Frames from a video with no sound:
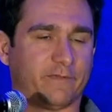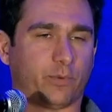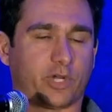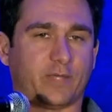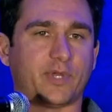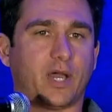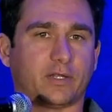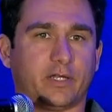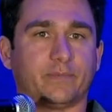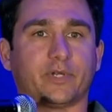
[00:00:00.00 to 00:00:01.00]
of Bored Ape Yacht
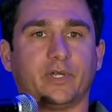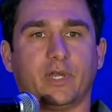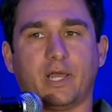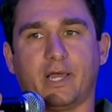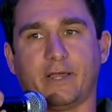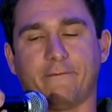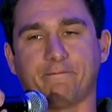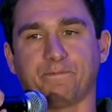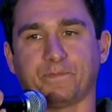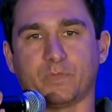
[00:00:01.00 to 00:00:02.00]
Club,
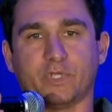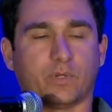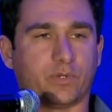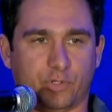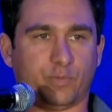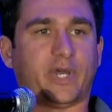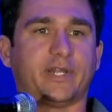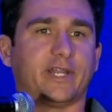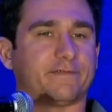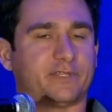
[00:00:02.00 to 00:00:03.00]
um, you know, you buy an
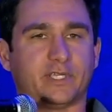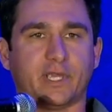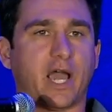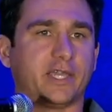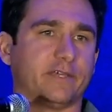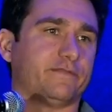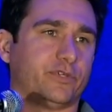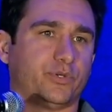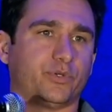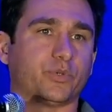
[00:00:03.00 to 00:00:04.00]
NFT, I give
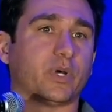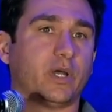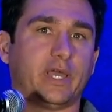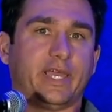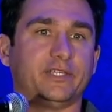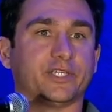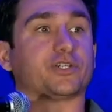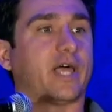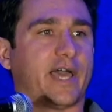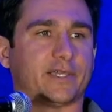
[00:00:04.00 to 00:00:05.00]
you a
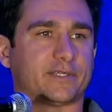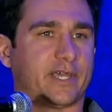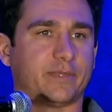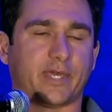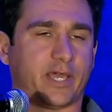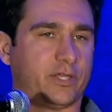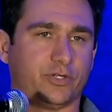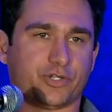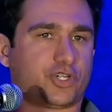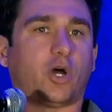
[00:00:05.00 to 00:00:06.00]
digital asset that you
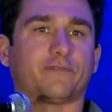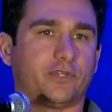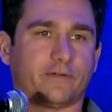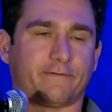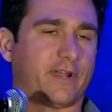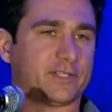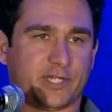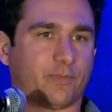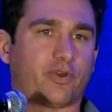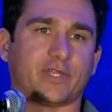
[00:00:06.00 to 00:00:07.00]
can show off to your friends
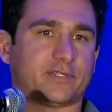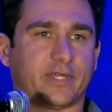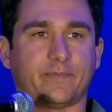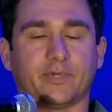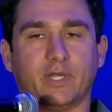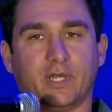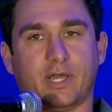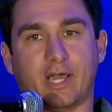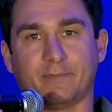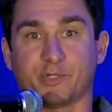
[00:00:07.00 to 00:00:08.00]
and impress them,
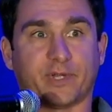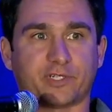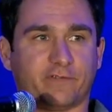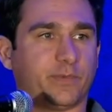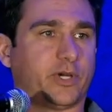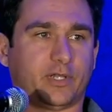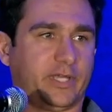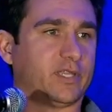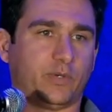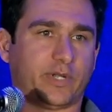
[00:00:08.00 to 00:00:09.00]
um, especially if you bought it
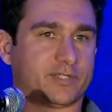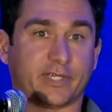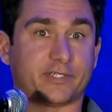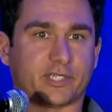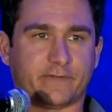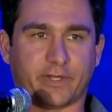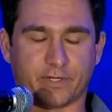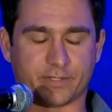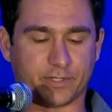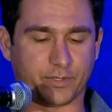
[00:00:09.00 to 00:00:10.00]
lately when it's like six
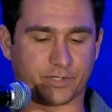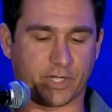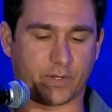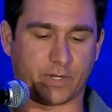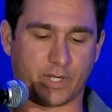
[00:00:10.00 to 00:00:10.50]
figures to do so.